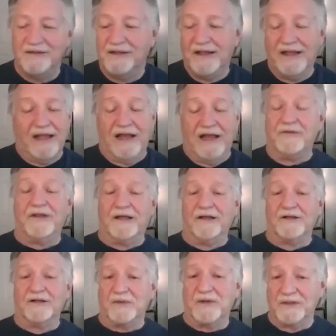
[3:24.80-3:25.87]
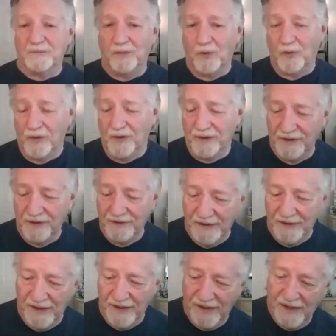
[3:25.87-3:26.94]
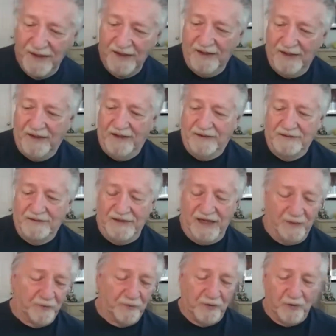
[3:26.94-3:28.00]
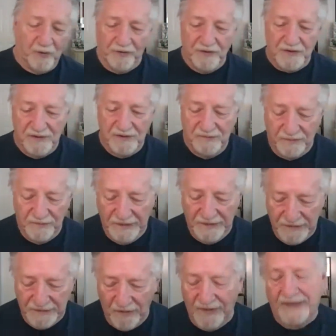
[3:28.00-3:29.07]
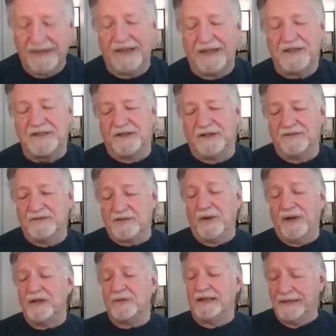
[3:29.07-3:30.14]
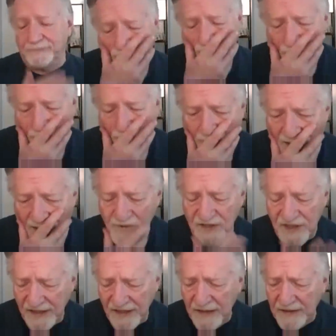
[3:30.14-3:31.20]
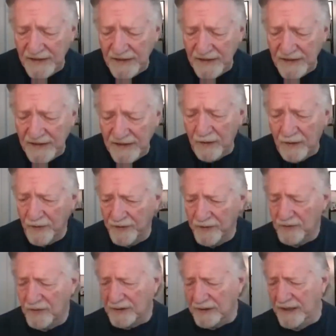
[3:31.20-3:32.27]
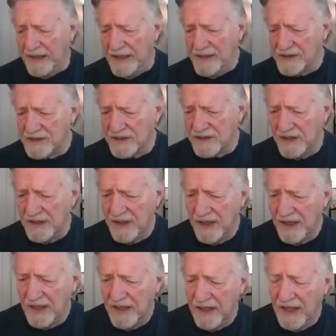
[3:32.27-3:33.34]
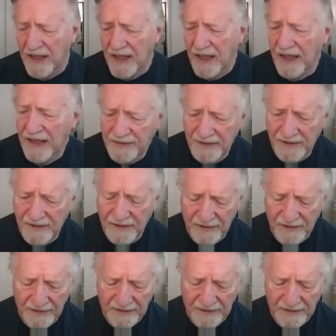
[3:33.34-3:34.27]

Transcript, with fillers: else. We had the board and the tape recorders and you know all that kind of stuff. So anyway, um, I was taking that radio class, and um,